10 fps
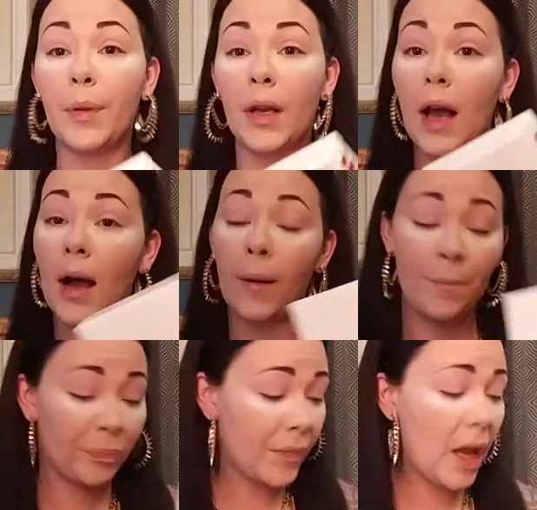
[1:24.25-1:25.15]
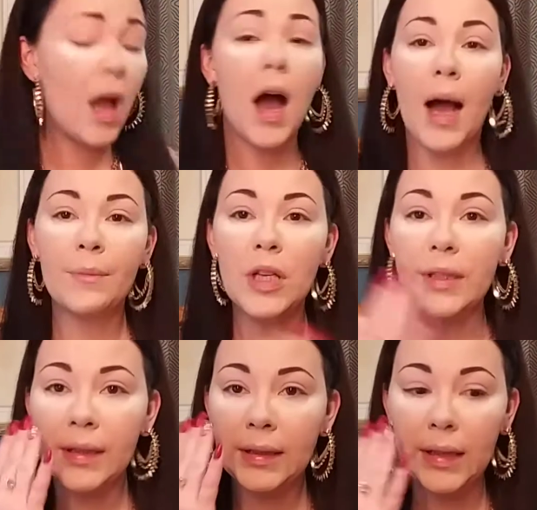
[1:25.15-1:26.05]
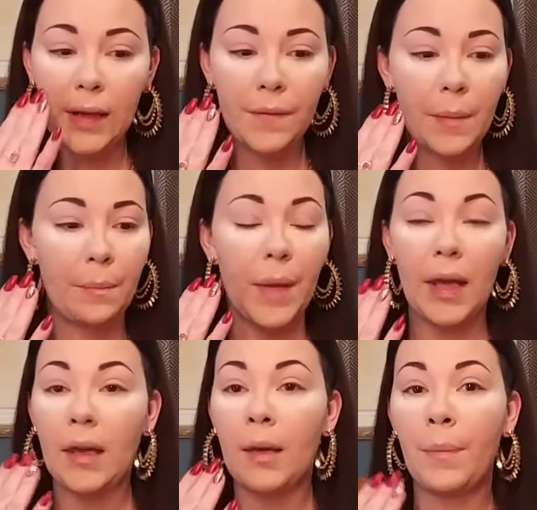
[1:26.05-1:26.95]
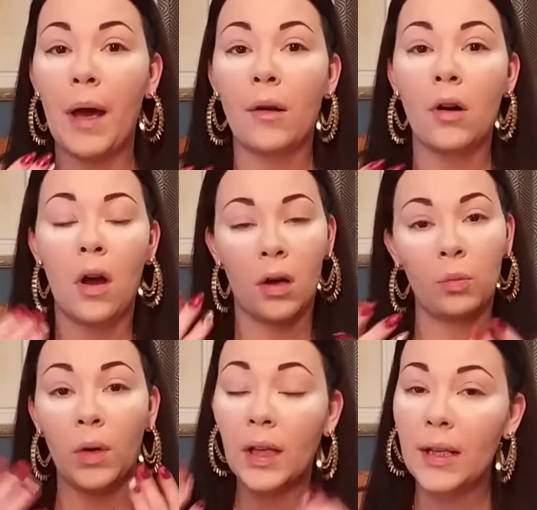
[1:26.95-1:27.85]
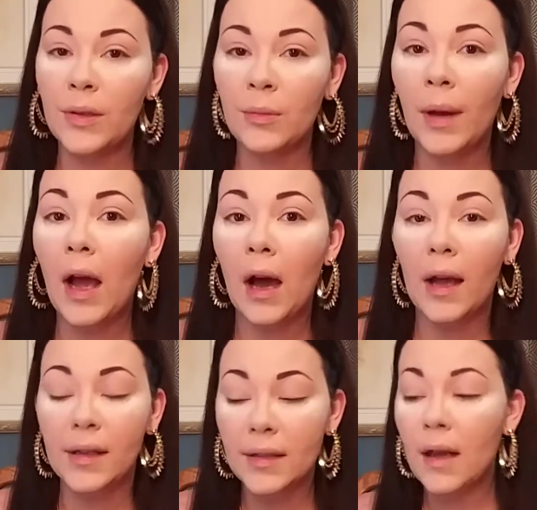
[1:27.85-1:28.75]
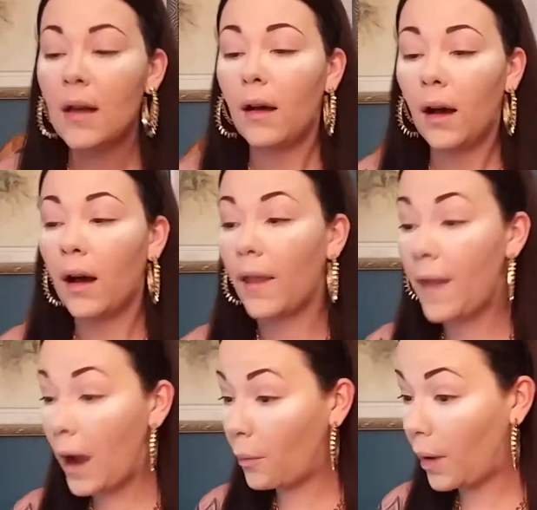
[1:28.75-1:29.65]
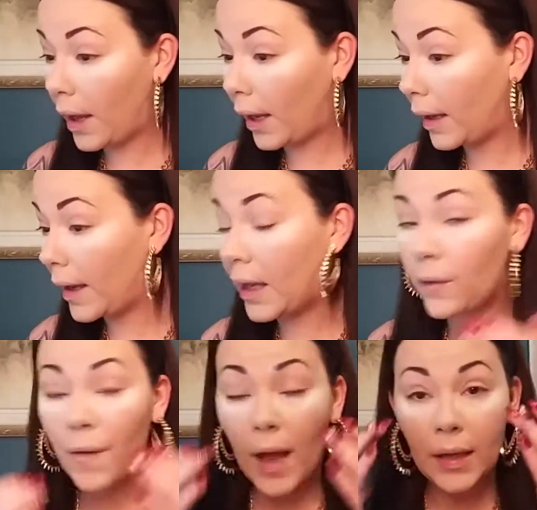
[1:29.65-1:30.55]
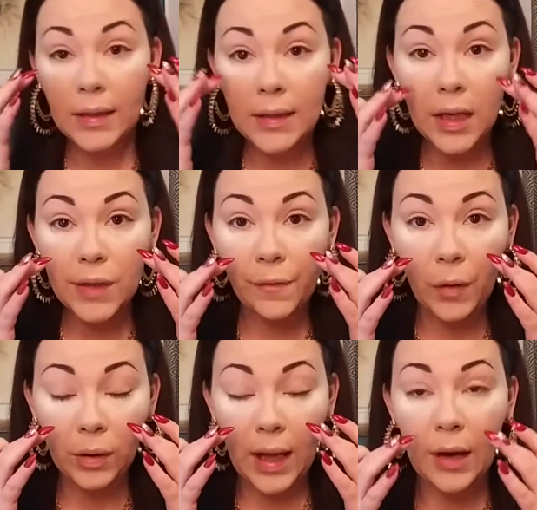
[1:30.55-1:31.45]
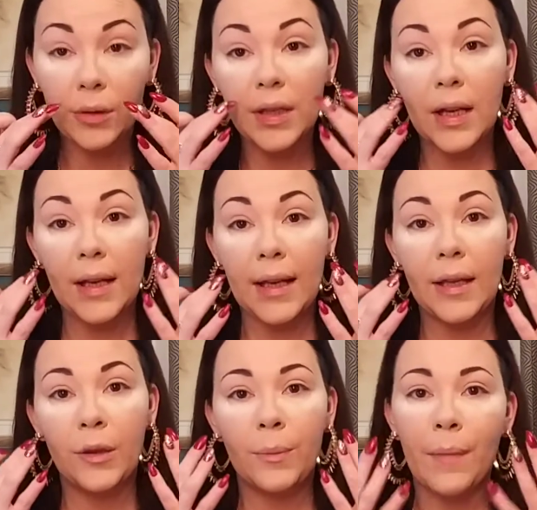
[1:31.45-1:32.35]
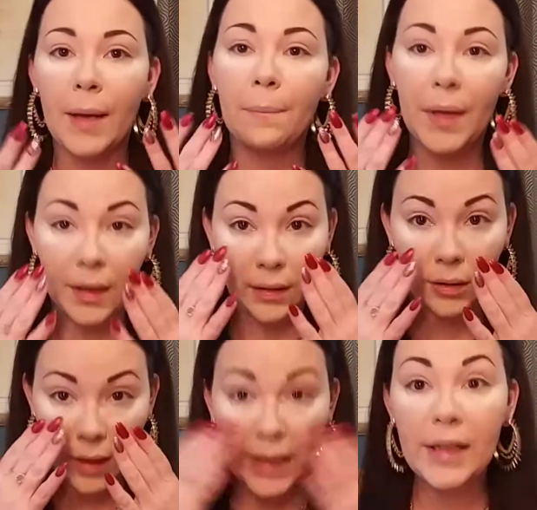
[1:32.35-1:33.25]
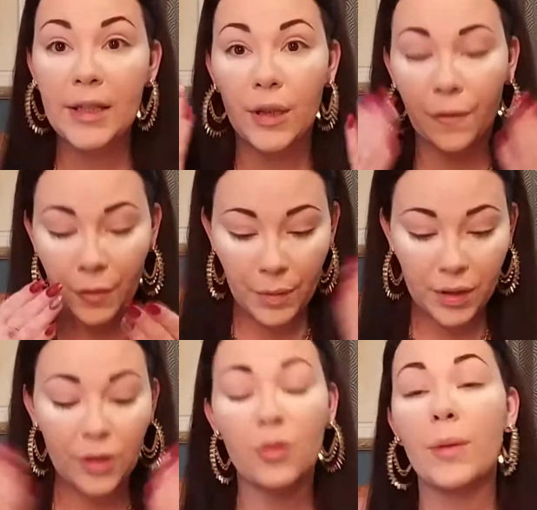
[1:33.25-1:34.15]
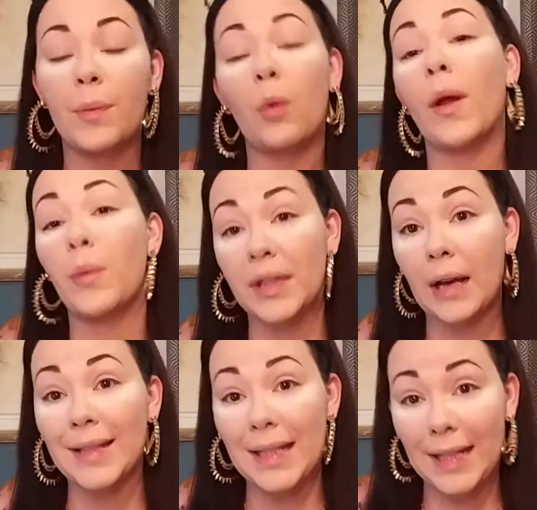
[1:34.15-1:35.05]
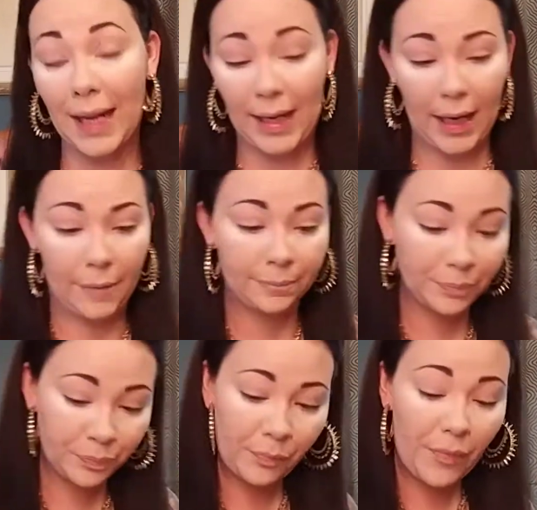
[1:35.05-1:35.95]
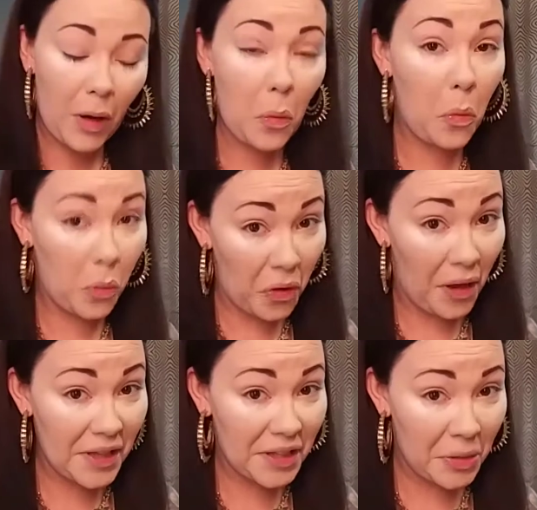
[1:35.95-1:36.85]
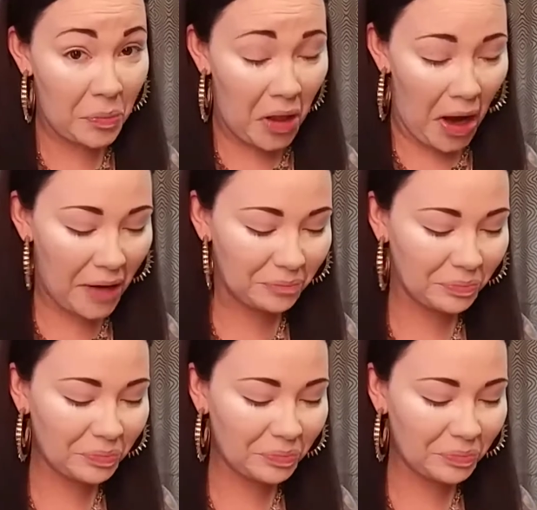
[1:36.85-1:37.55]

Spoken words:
But I'm just gonna leave the baking powder on while I do my eyes. That way, if any does fall out, it might be a little easier for me to sweep it away without staining. Well, that's the plan.